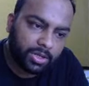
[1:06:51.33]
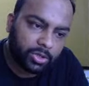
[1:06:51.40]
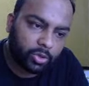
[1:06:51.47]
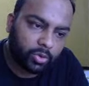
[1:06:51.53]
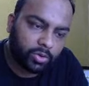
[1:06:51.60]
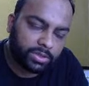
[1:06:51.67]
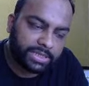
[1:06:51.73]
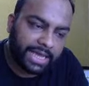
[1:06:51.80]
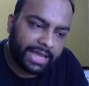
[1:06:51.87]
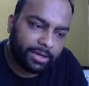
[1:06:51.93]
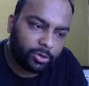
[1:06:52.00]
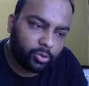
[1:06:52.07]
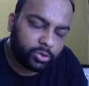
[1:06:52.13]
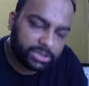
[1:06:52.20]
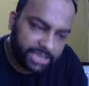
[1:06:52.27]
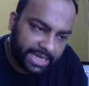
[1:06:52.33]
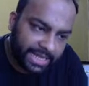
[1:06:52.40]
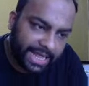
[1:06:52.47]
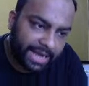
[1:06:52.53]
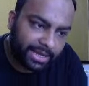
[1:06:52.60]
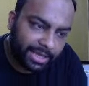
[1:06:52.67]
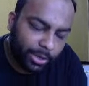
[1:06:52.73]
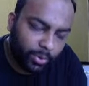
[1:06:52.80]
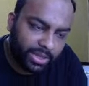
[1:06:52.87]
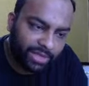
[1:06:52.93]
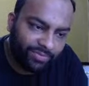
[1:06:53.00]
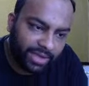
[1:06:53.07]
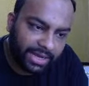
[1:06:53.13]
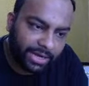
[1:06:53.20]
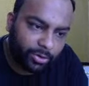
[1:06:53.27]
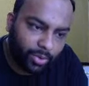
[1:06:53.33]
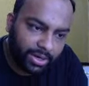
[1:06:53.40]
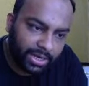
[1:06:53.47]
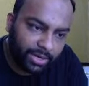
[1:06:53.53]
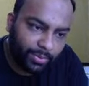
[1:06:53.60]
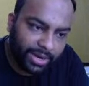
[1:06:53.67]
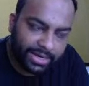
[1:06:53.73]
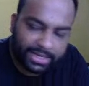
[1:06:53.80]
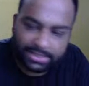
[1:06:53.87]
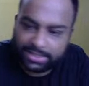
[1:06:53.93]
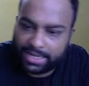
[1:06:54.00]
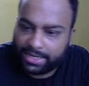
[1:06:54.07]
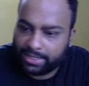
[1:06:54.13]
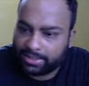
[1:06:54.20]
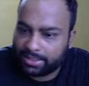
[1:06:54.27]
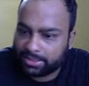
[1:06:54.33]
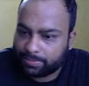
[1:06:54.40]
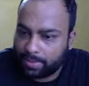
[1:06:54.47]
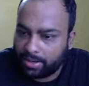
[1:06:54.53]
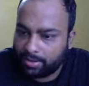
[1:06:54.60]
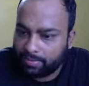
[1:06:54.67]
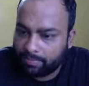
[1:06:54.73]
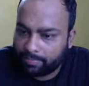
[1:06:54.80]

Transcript: So to say that q is a finite quantity, we are just writing this part.